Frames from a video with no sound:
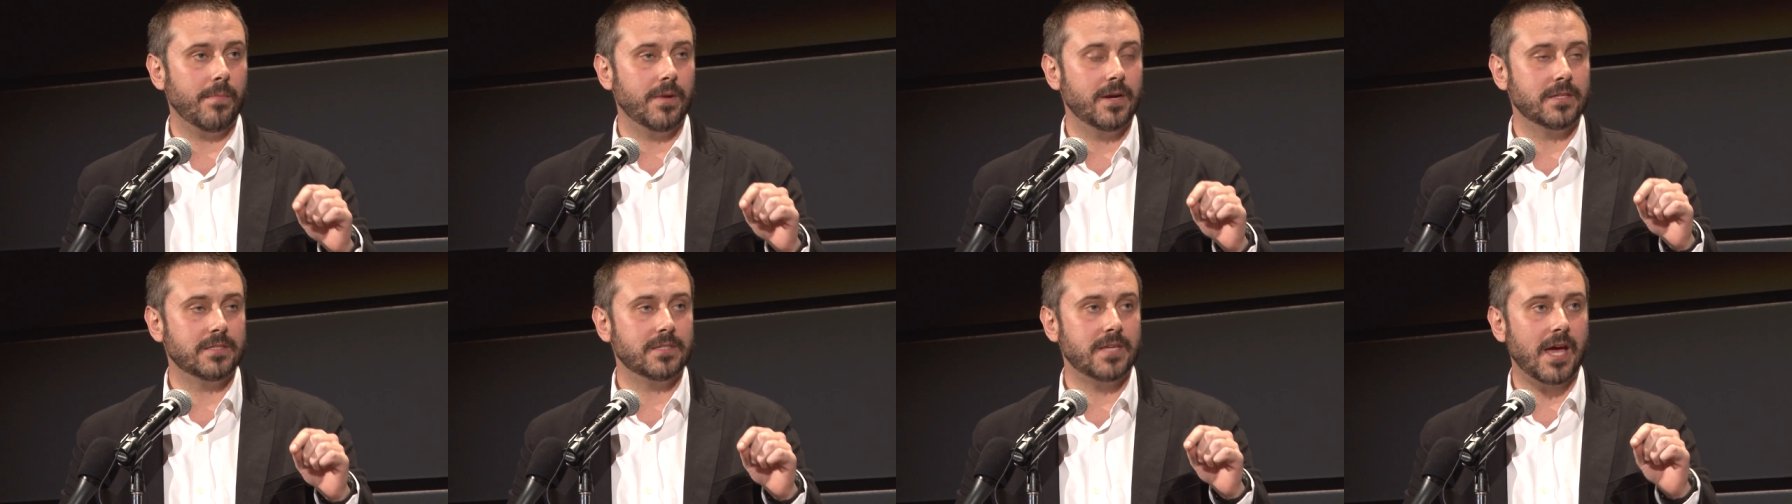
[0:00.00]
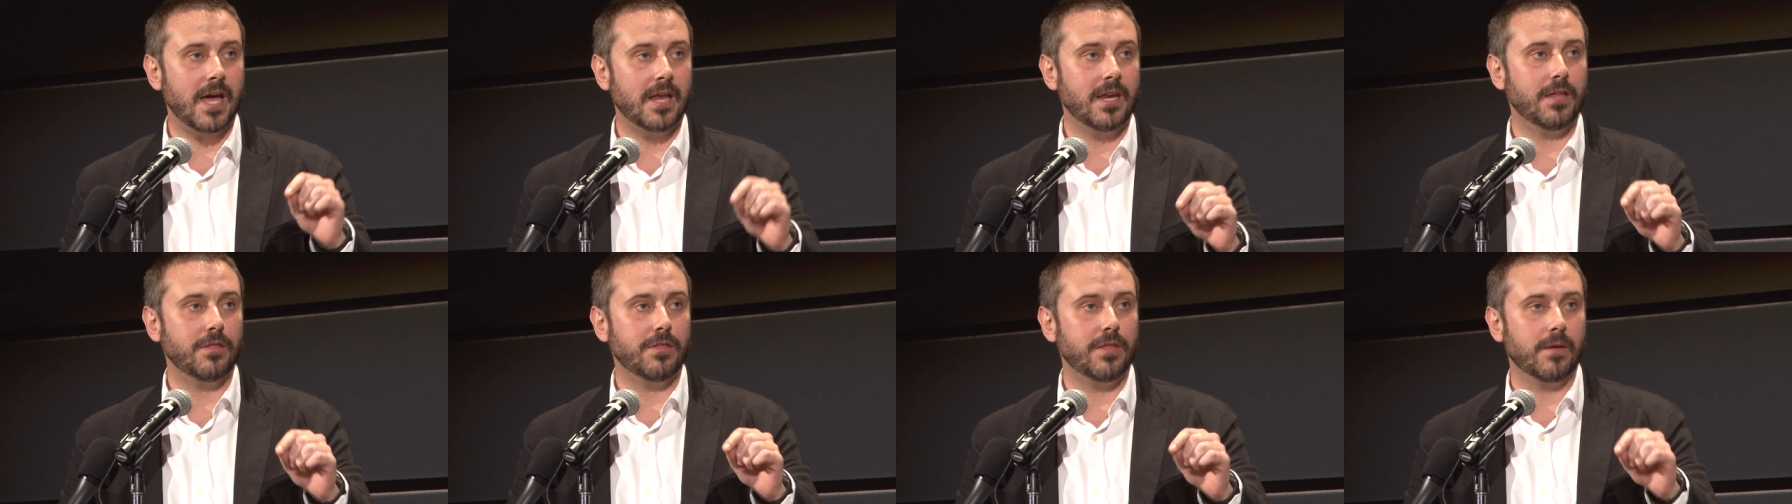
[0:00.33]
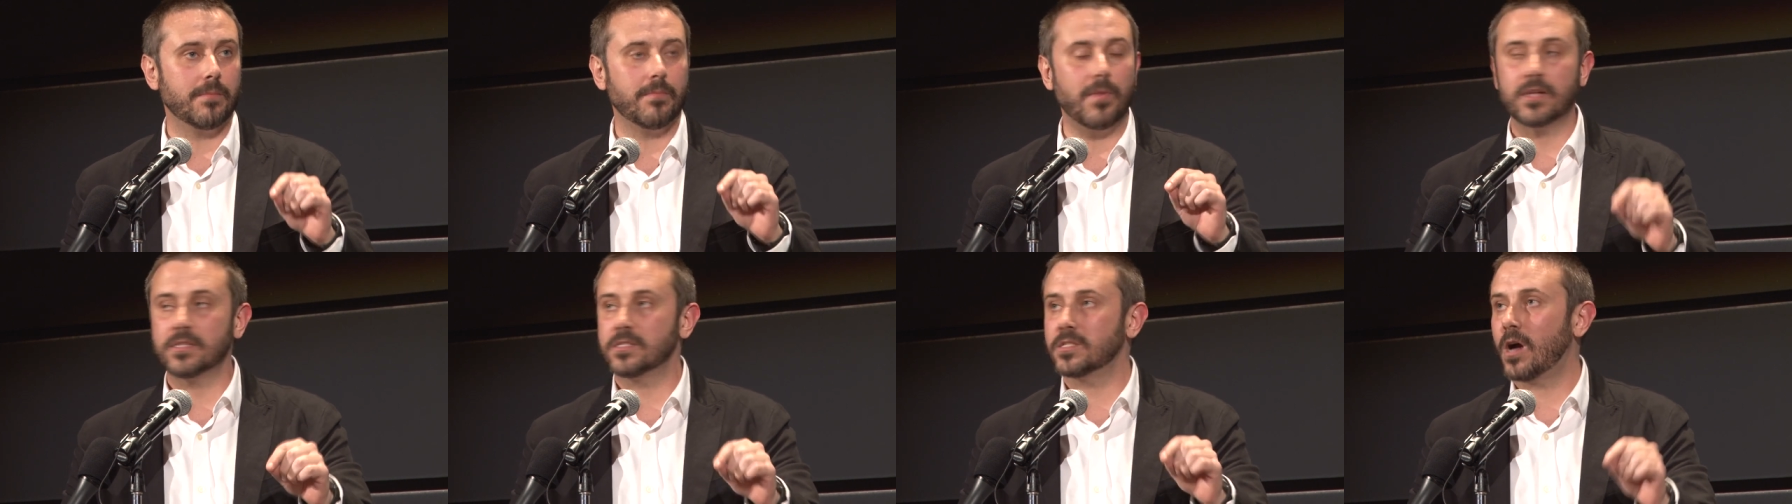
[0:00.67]
but it's
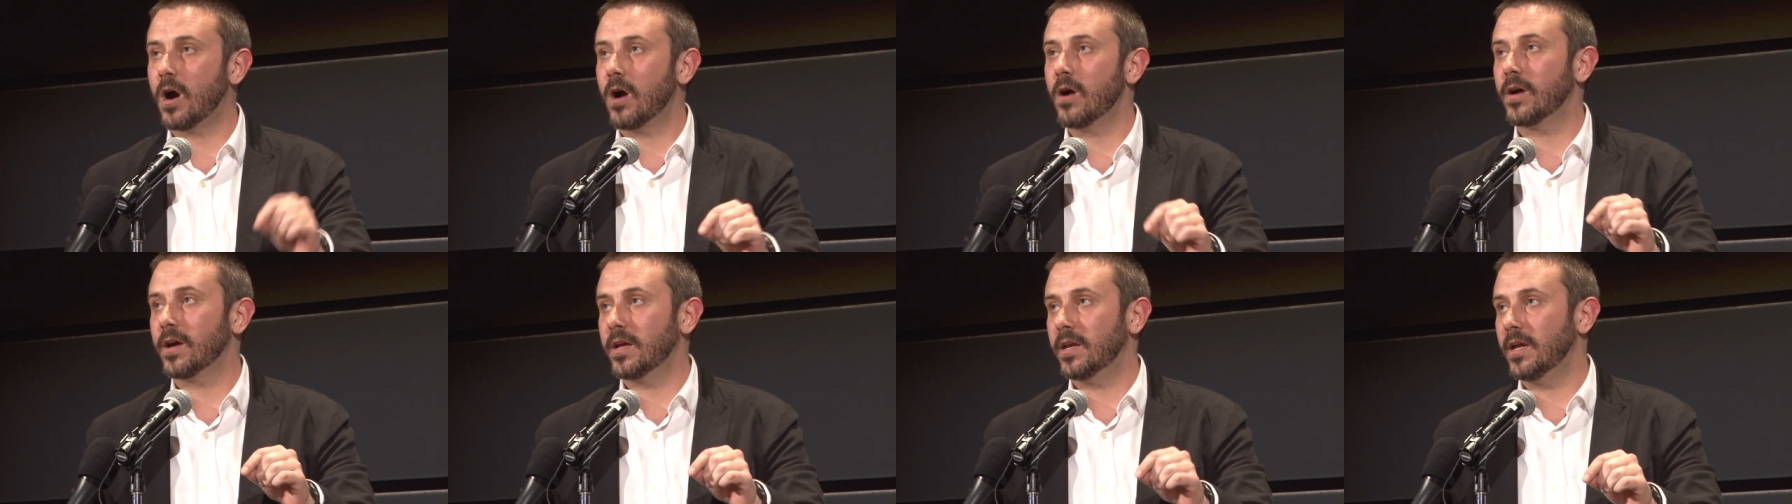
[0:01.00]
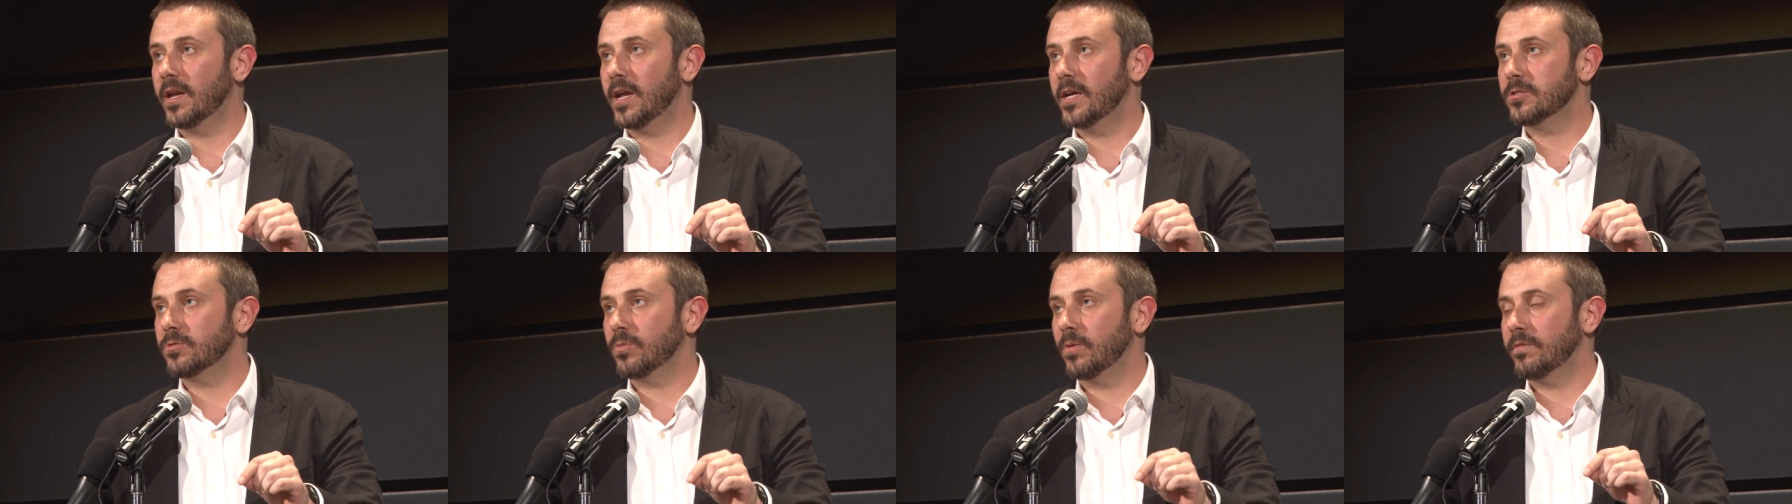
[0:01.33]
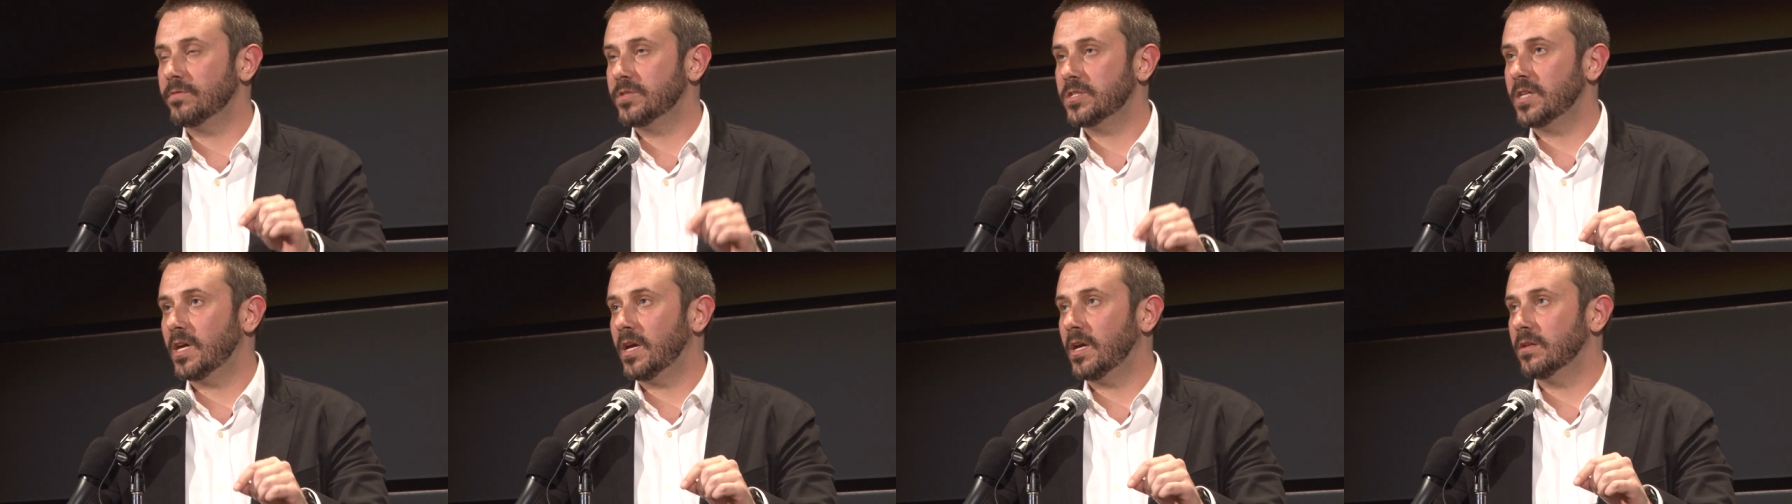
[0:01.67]
anything but targeted as
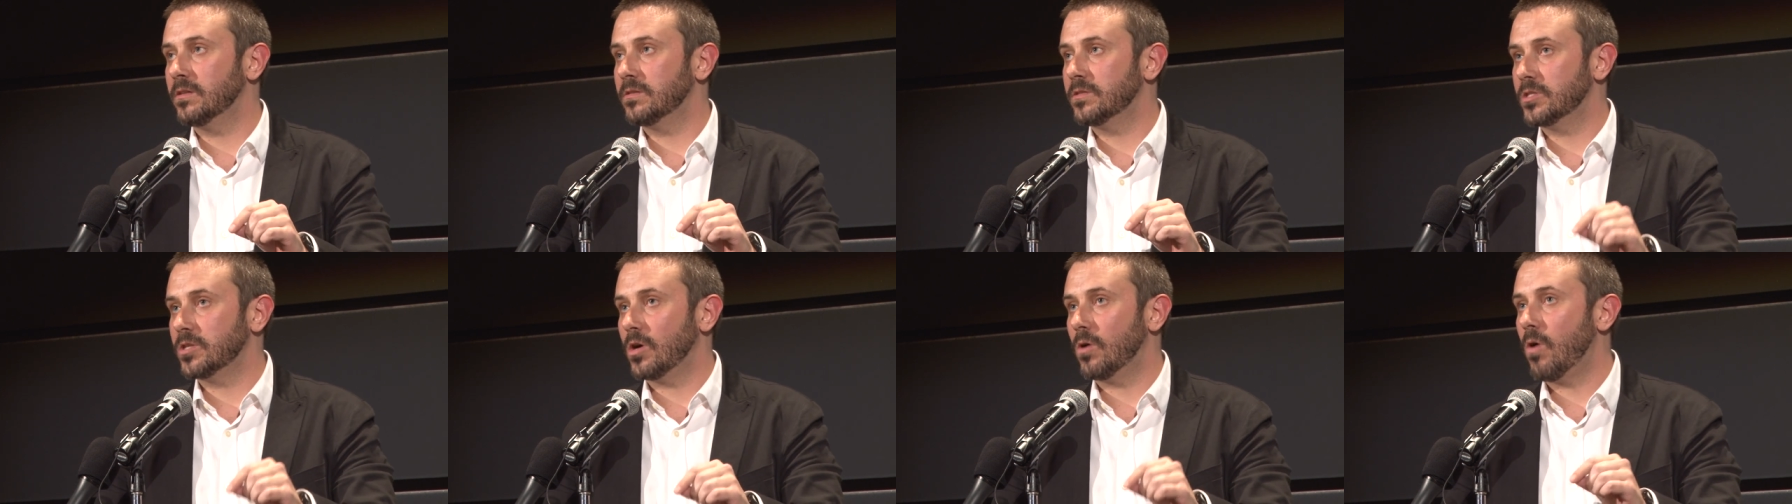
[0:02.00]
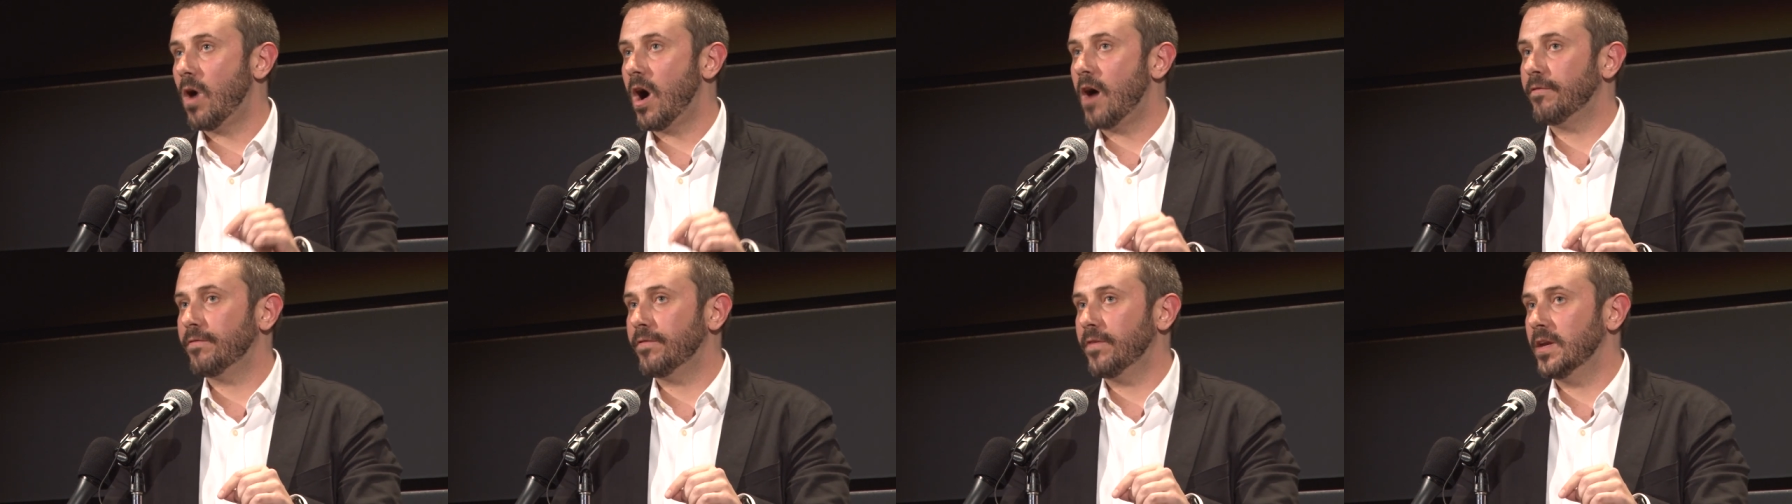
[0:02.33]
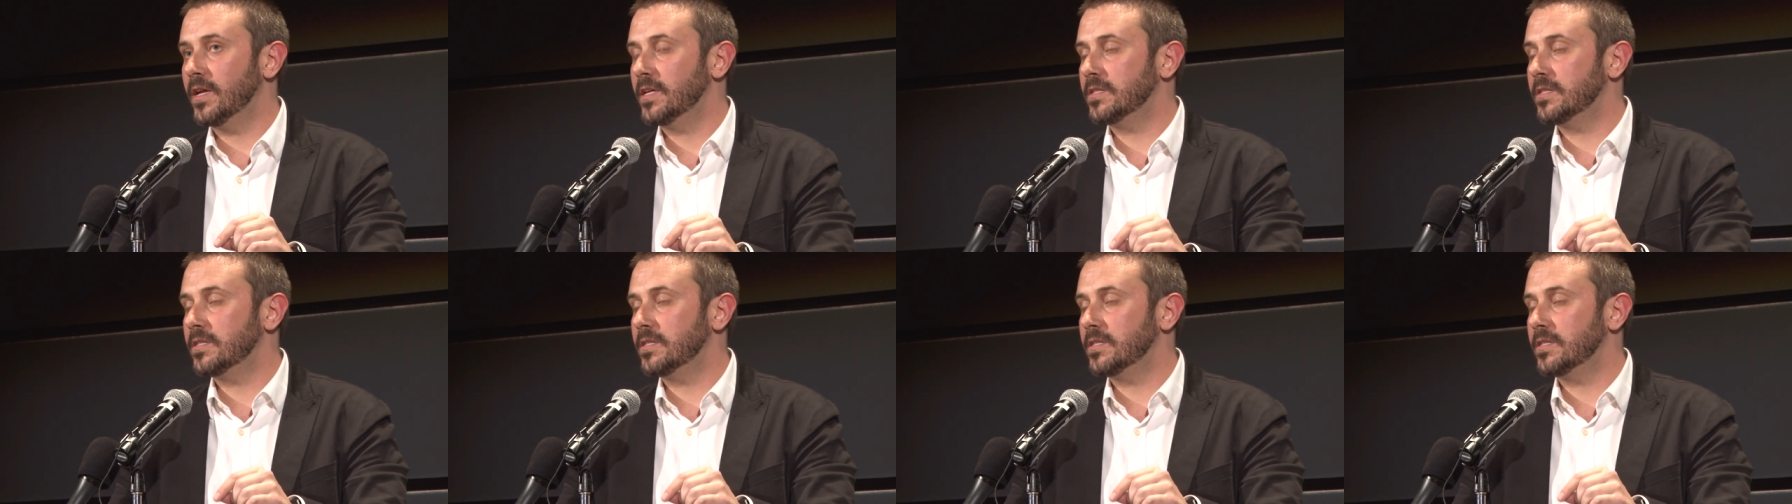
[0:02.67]
we've seen so often.